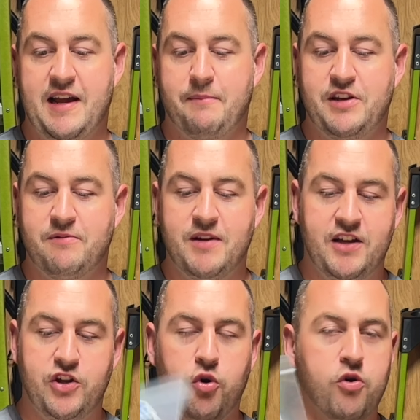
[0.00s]
I mean,
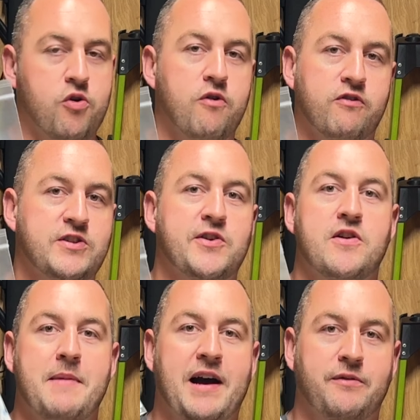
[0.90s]
you order over a certain
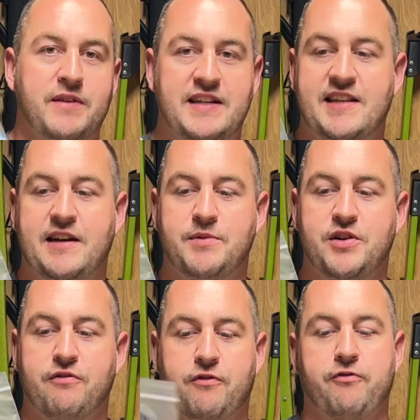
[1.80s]
amount, they send them to you
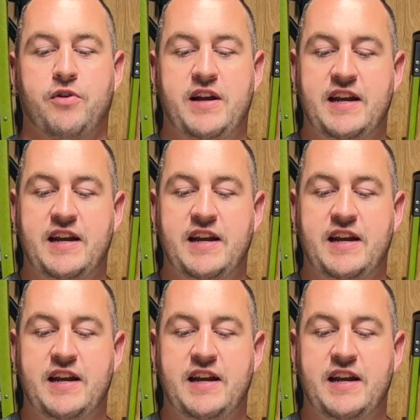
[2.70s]
for free,